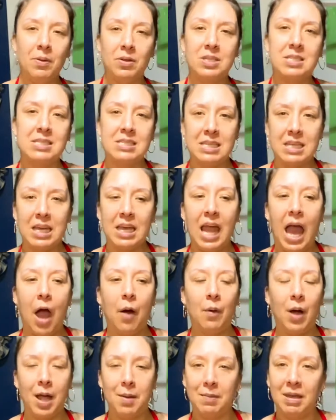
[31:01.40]
to see how
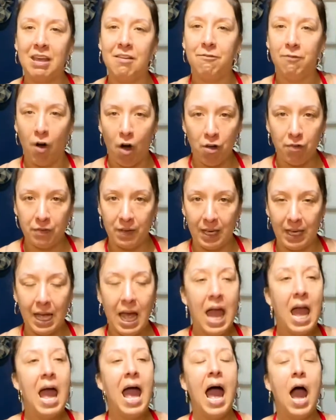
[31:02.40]
I'm evolving,
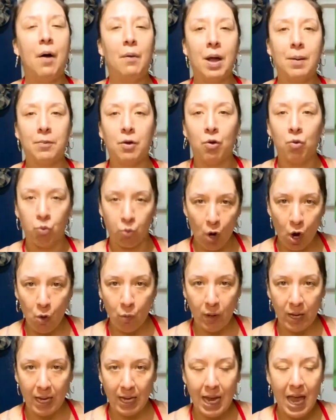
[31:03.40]
how I'm
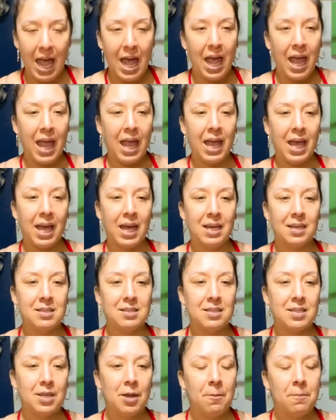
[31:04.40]
growing.
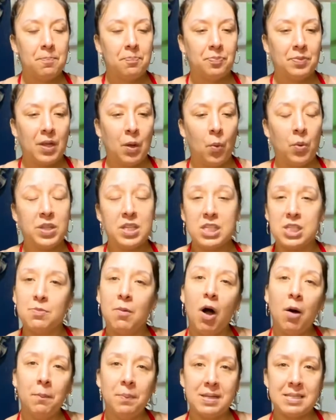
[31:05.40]
And with a
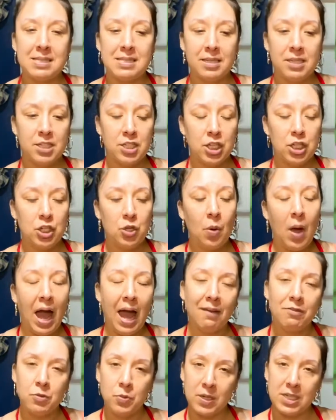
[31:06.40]
small business, you
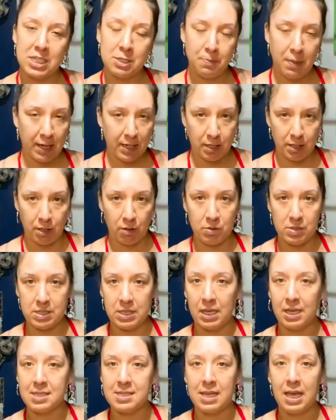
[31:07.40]
have to expect those
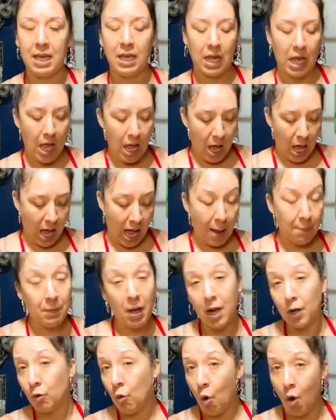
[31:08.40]
things. Like, I'm
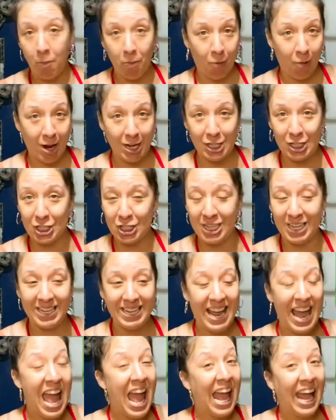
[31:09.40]
not a corporation.
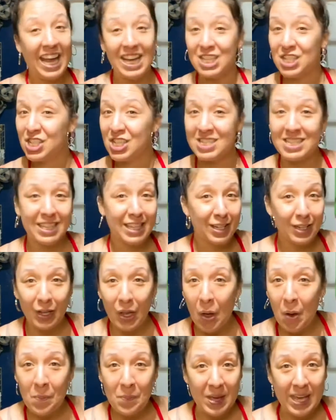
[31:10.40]
It's just little
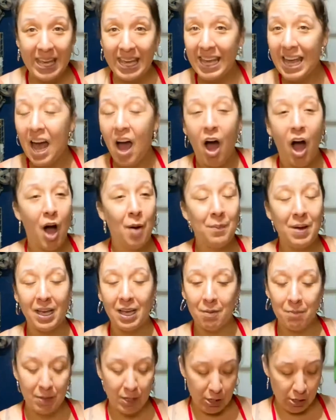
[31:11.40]
old me on my
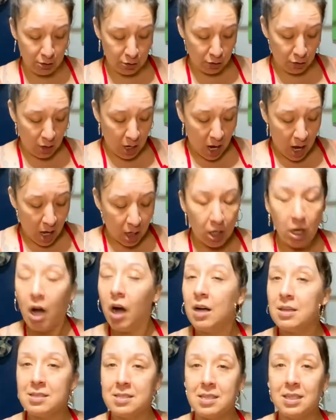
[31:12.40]
computer,
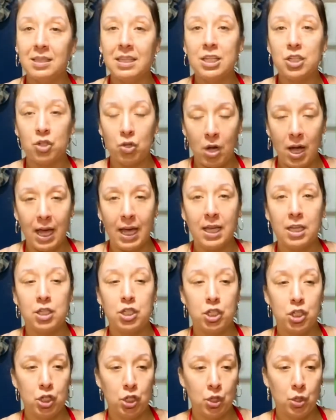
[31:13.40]
constantly trying
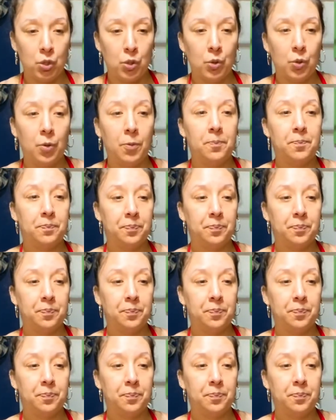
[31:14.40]
to